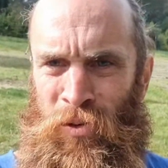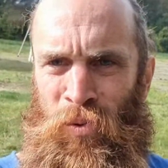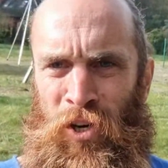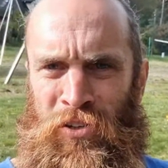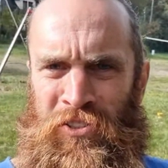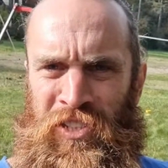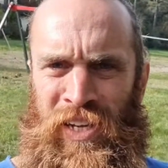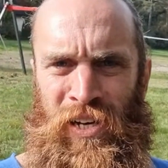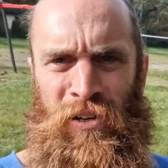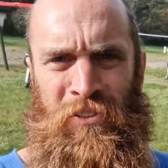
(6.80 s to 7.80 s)
the world of the
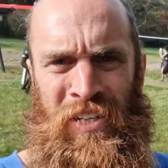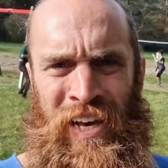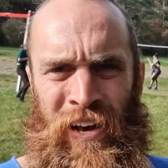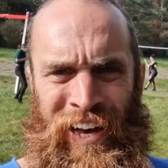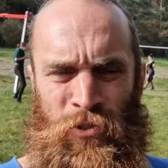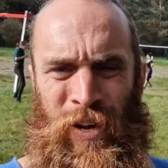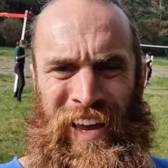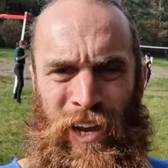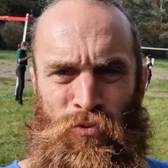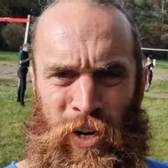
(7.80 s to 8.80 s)
seagulls as we're
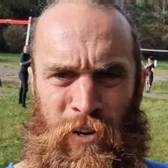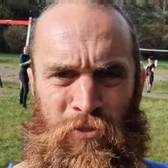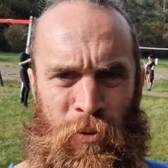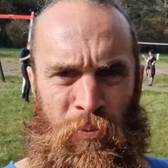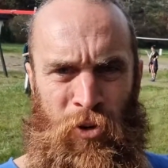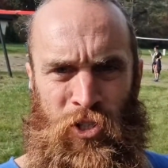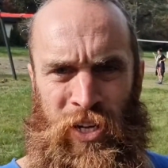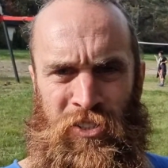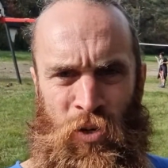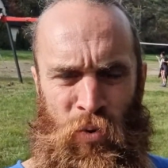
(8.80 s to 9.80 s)
getting ready for a
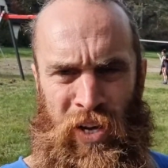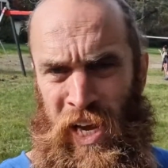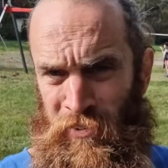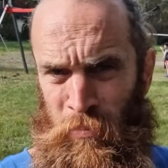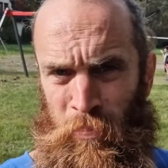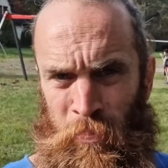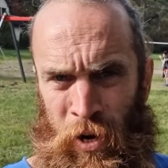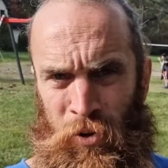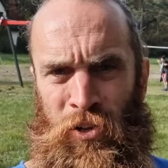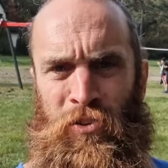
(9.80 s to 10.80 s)
project. So we're here in
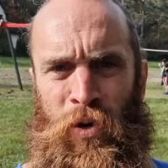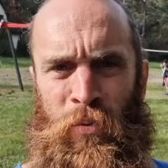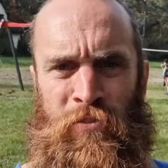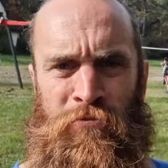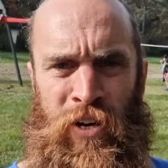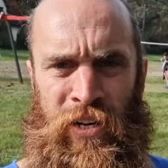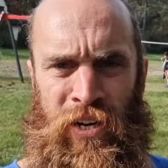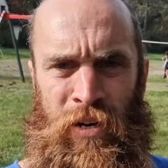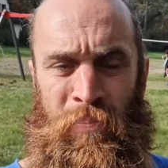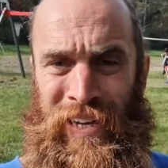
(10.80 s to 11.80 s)
Poland, where we're running
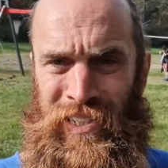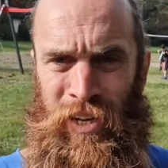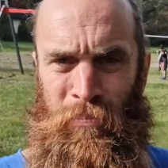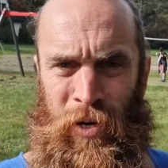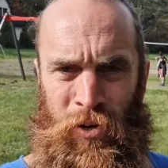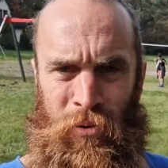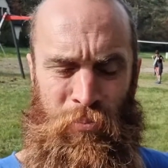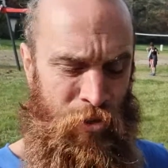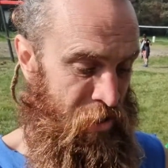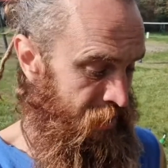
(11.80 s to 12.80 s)
our Playtime Poland
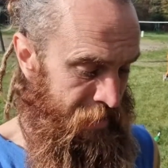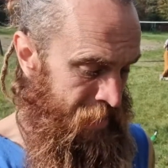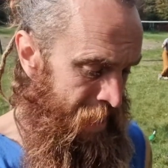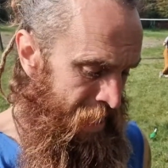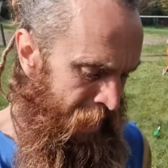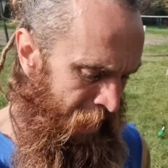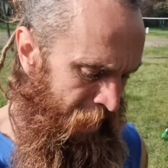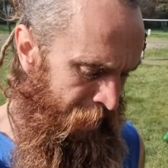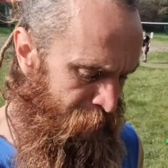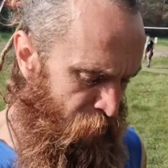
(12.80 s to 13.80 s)
project.
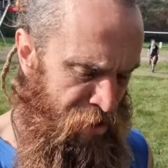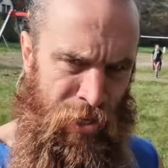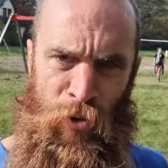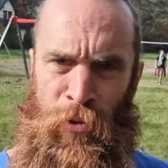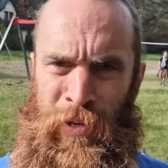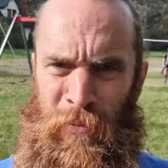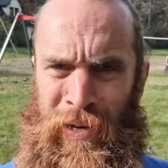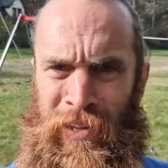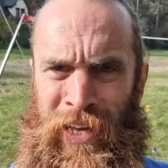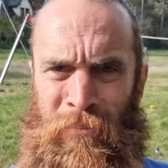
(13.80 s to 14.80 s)
I've already told you a bit
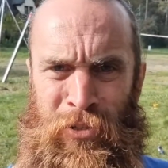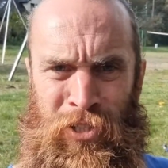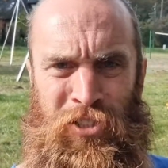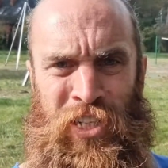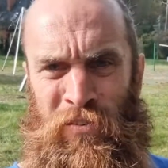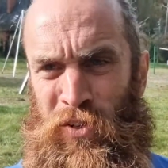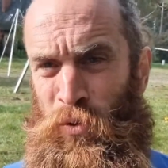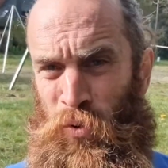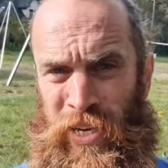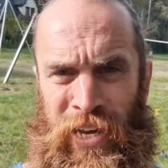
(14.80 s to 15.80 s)
about that, but just to give you the
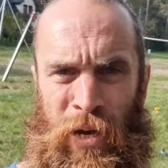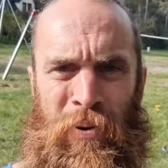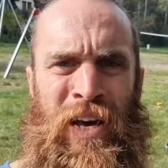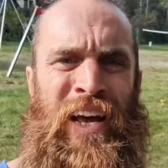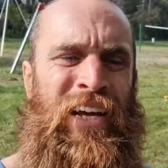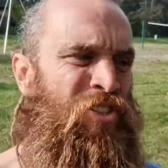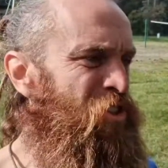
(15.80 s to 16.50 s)
recap, it's a